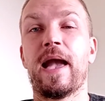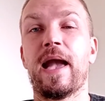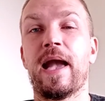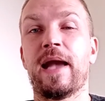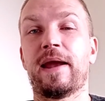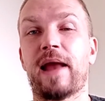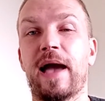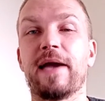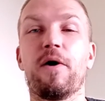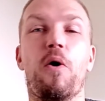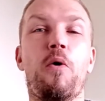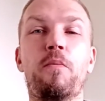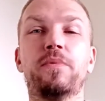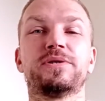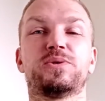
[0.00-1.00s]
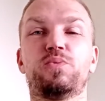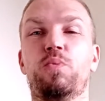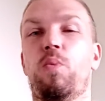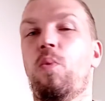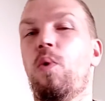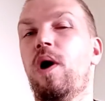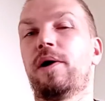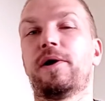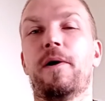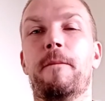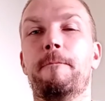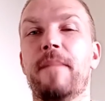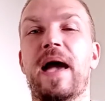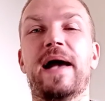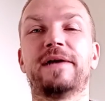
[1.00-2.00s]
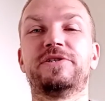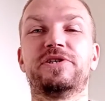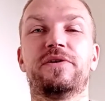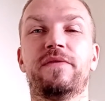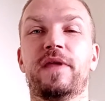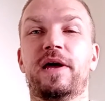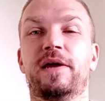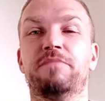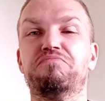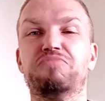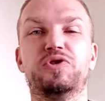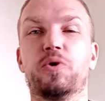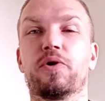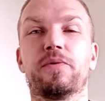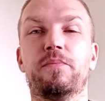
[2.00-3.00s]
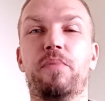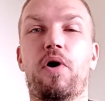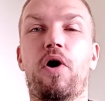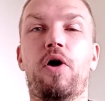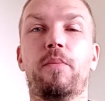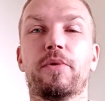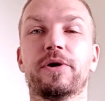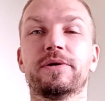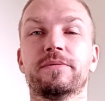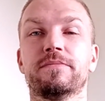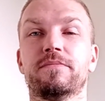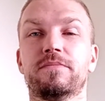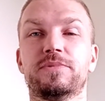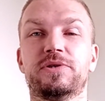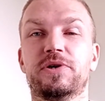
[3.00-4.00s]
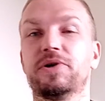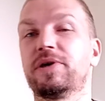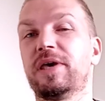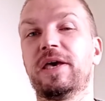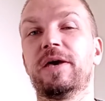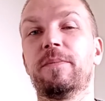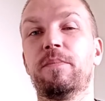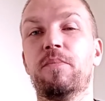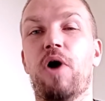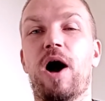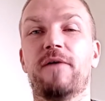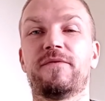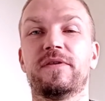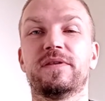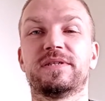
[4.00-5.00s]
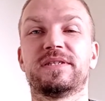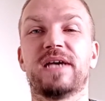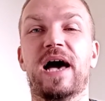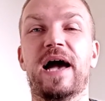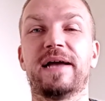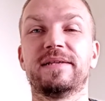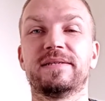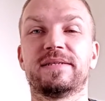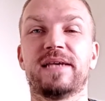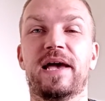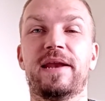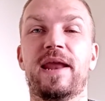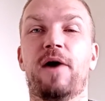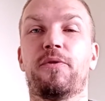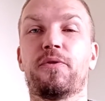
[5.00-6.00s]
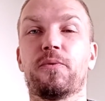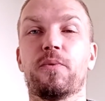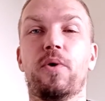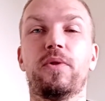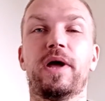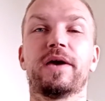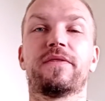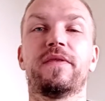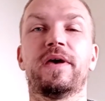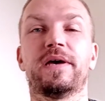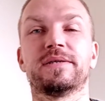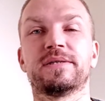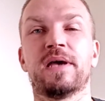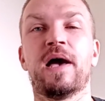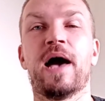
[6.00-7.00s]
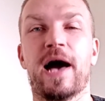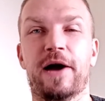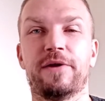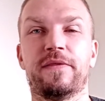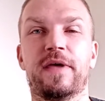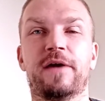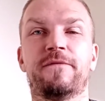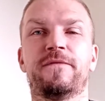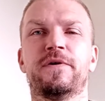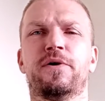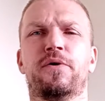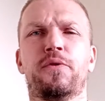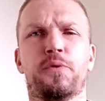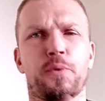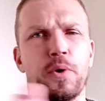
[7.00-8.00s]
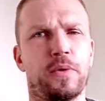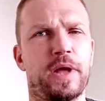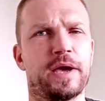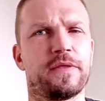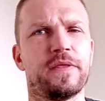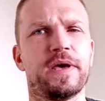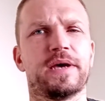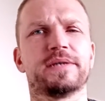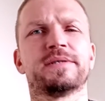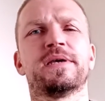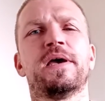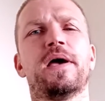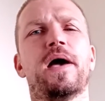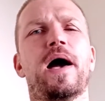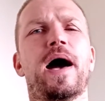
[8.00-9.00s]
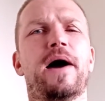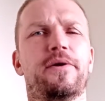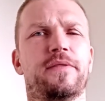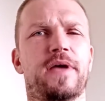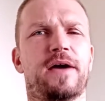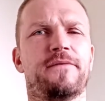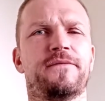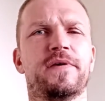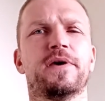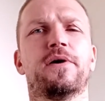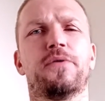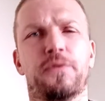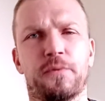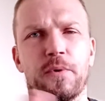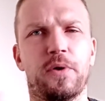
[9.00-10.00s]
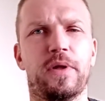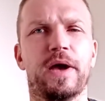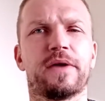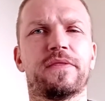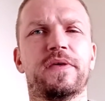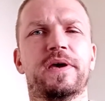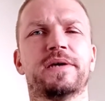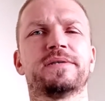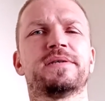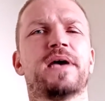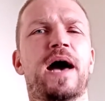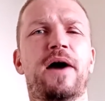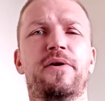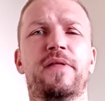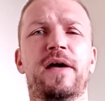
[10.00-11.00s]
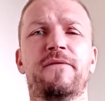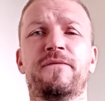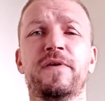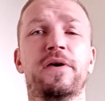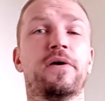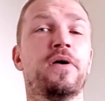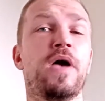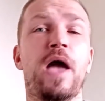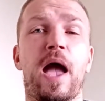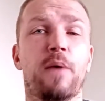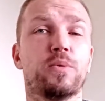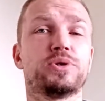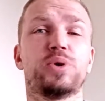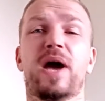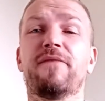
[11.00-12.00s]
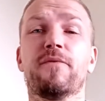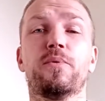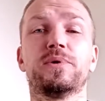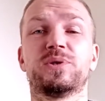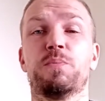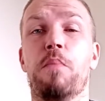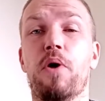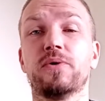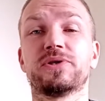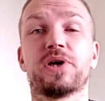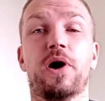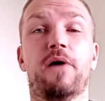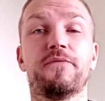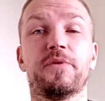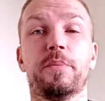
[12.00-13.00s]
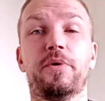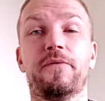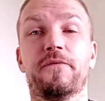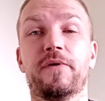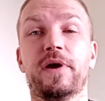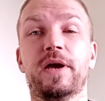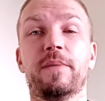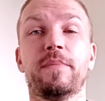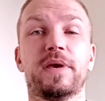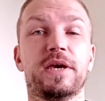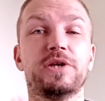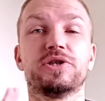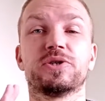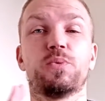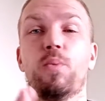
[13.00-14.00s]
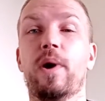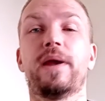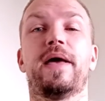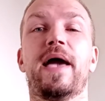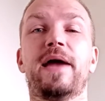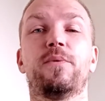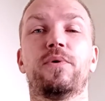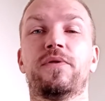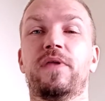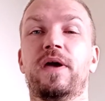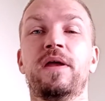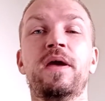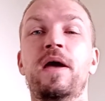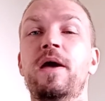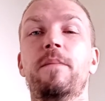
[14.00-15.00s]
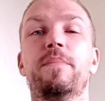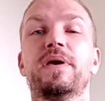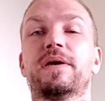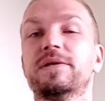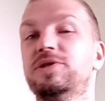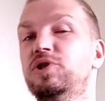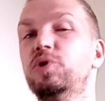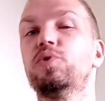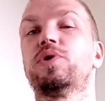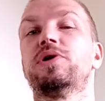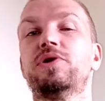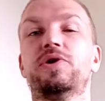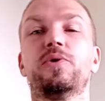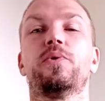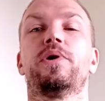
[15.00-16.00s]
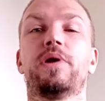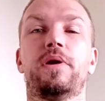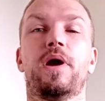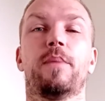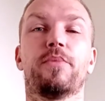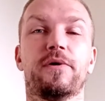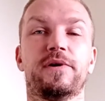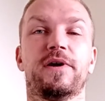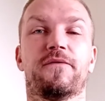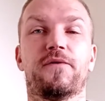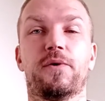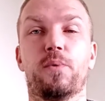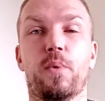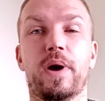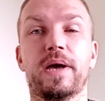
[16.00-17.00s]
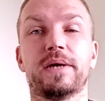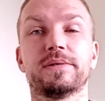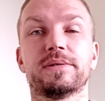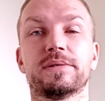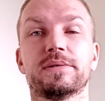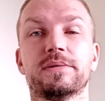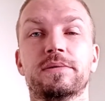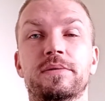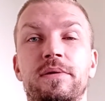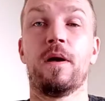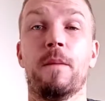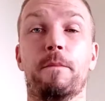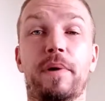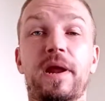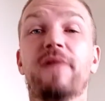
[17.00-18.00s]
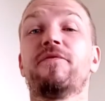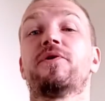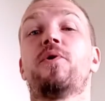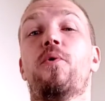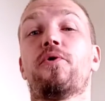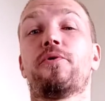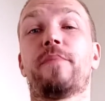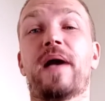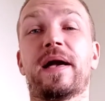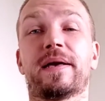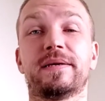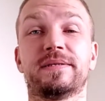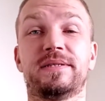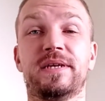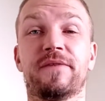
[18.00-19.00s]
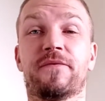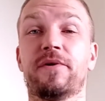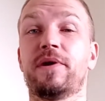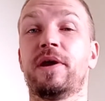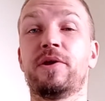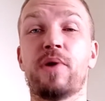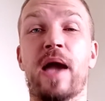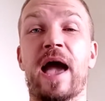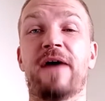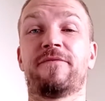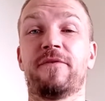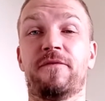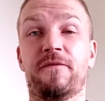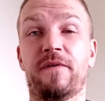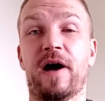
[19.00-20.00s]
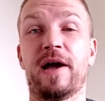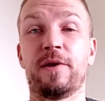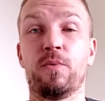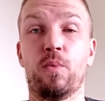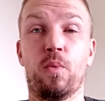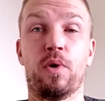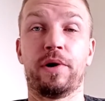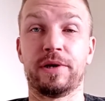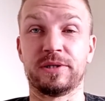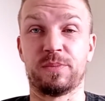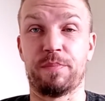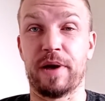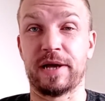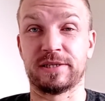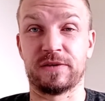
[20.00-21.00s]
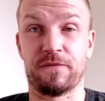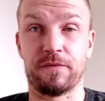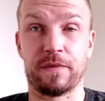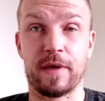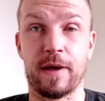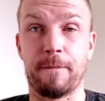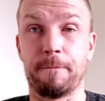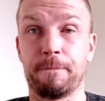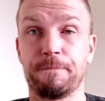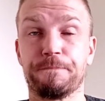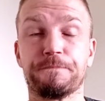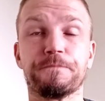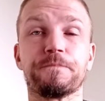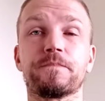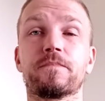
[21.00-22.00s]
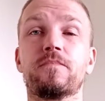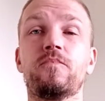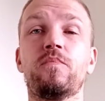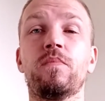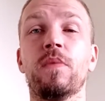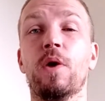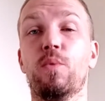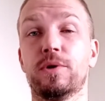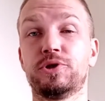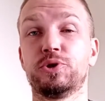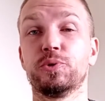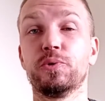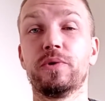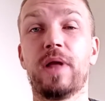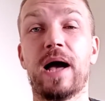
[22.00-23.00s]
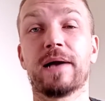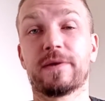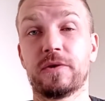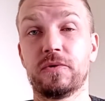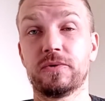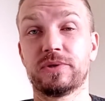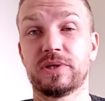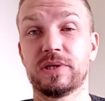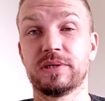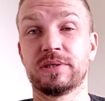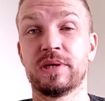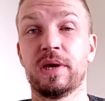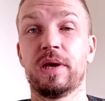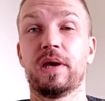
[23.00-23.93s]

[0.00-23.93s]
and I almost want to imagine that Jordan Palmer took him off to the side and said, now throw like this. How did that feel? Throw like this. How did that feel? Throw like this. How did that feel? And whichever was most comfortable for him, he just went ahead with it. Because you can do it a number of different ways, but every quarterback is different and you have to find what is best for them. What Drew Lock uses,